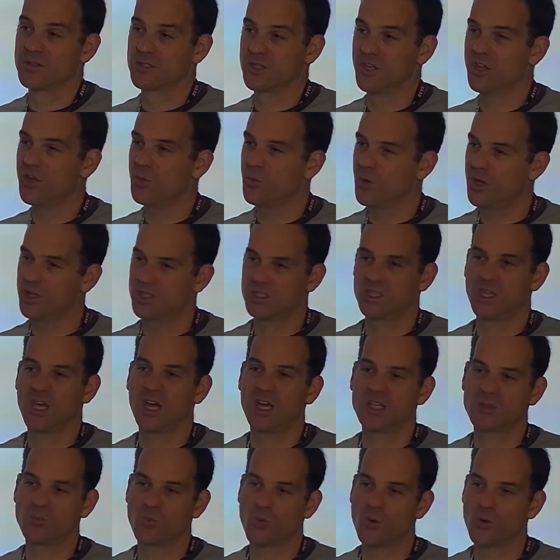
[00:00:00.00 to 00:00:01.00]
So your worst
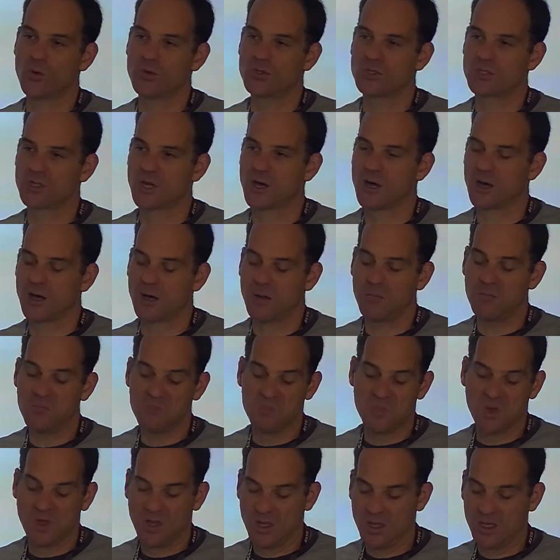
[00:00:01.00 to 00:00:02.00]
case pause time
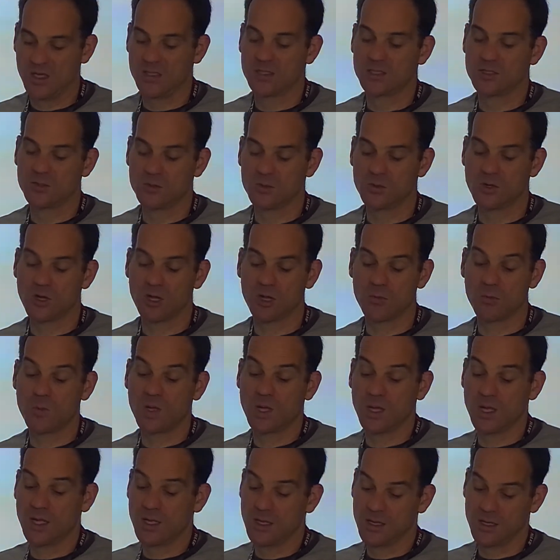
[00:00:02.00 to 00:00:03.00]
is still going to
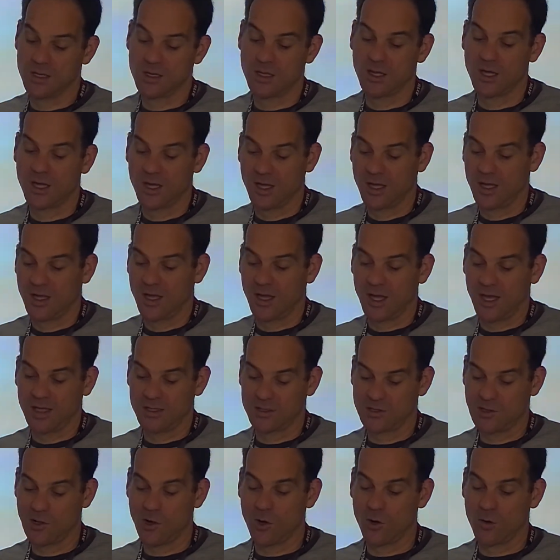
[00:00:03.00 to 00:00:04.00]
be
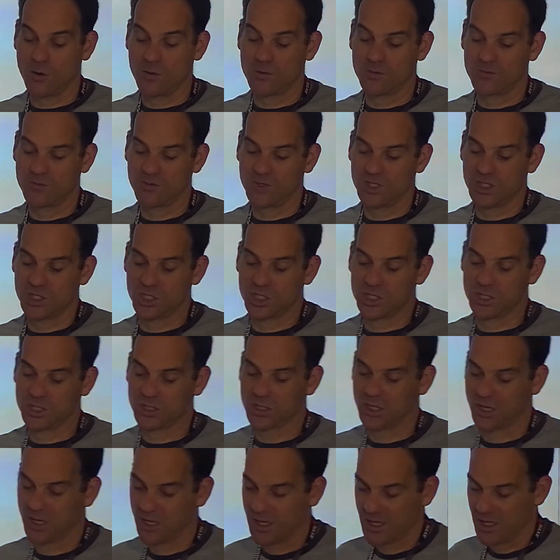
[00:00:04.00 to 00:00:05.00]
as long, which,
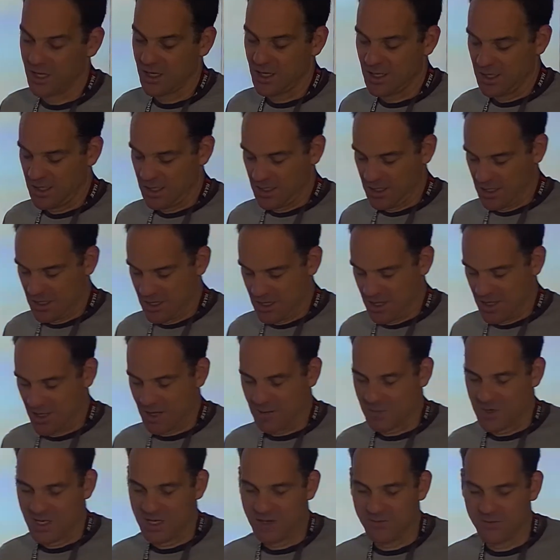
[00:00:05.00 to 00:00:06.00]

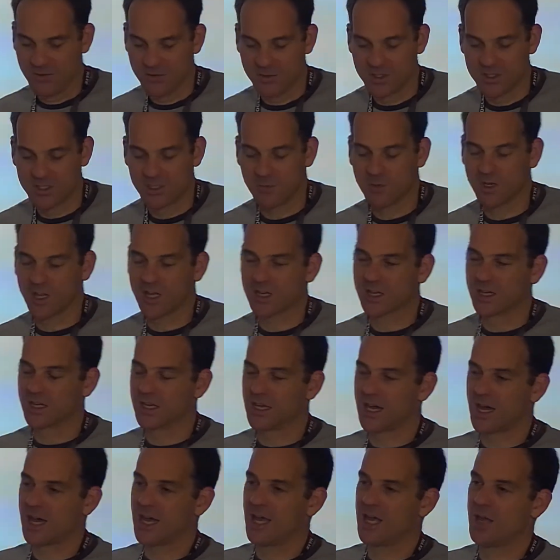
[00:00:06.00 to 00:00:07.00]
I mean, if you're in something like a
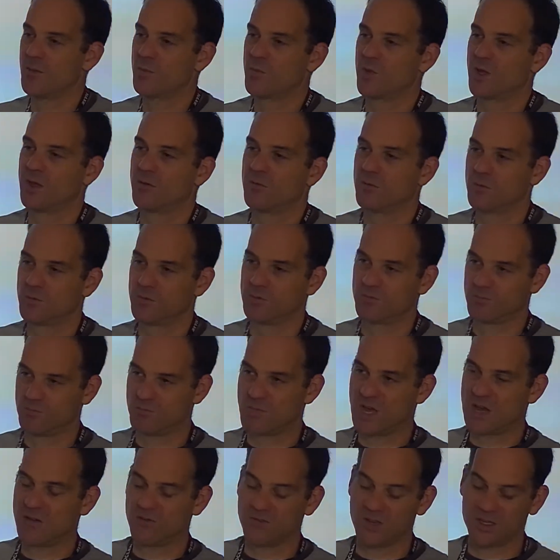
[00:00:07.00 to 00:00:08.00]
game, it would
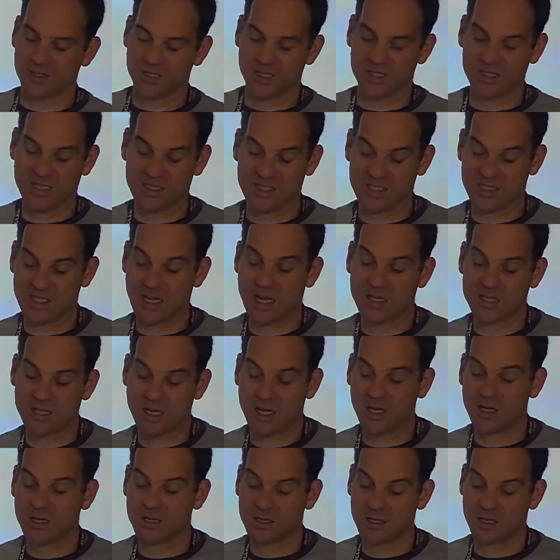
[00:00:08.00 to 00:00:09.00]
manifest as a
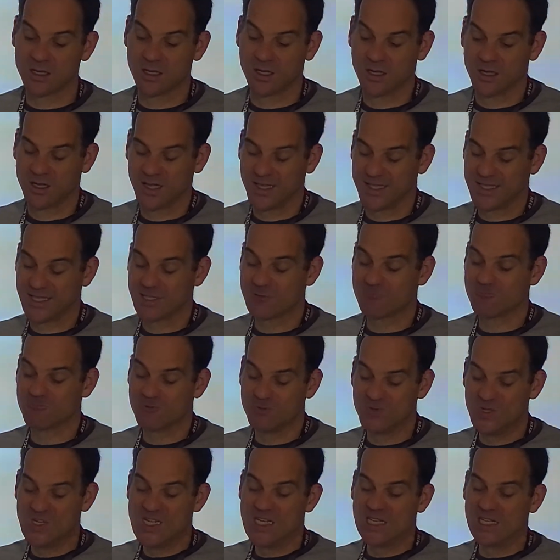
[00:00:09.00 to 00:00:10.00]
stutter. It doesn't
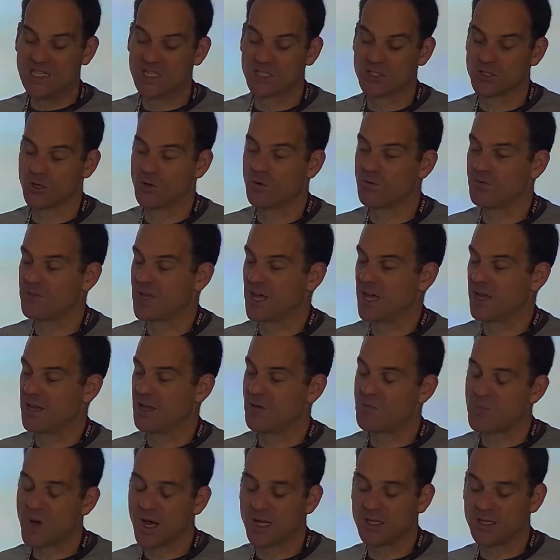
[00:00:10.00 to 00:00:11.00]
really solve that.
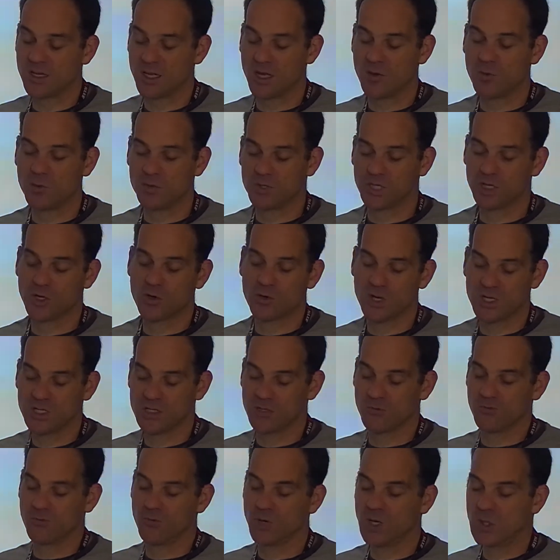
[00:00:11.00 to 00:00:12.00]
It will
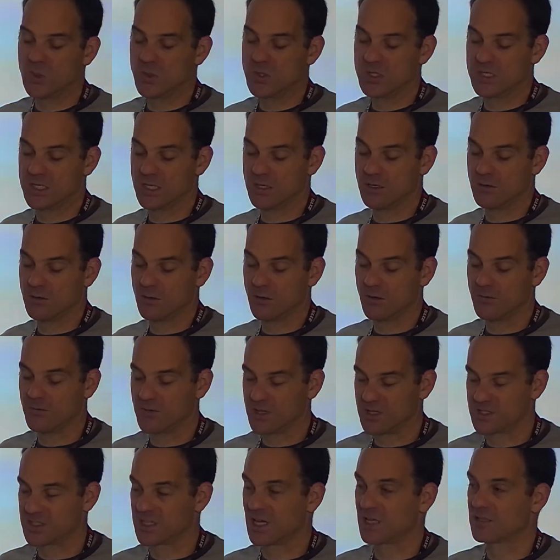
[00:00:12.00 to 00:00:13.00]
decrease the frequency of
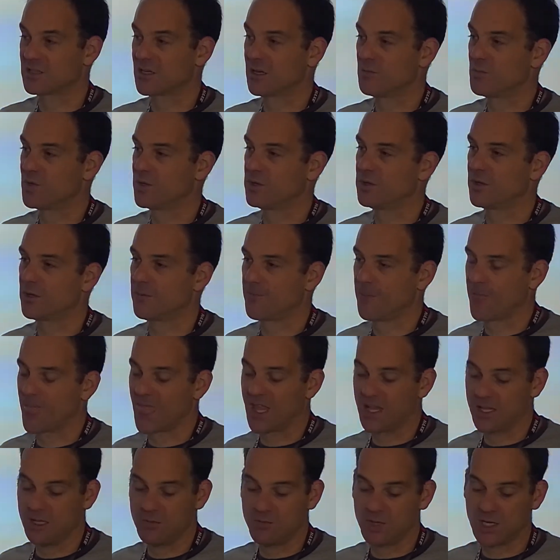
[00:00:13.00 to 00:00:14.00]
the stutter, but not
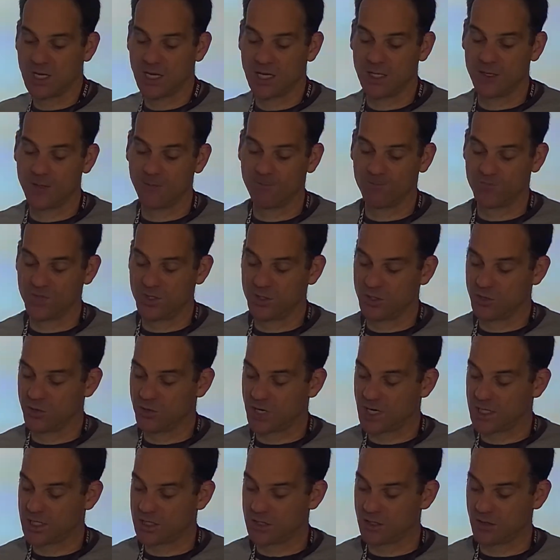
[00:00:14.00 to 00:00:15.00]
eliminate the
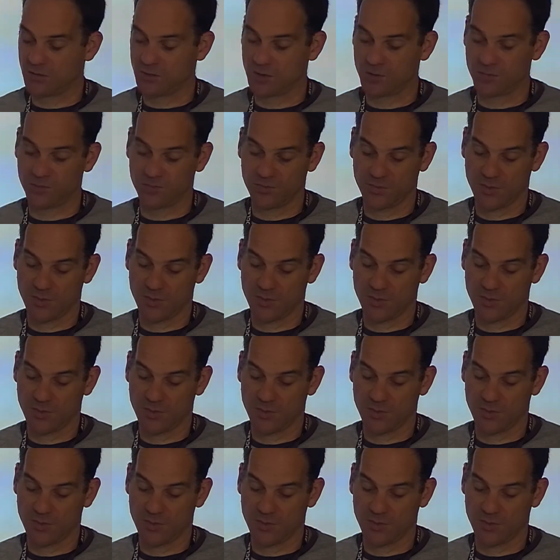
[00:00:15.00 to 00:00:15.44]
duration of it.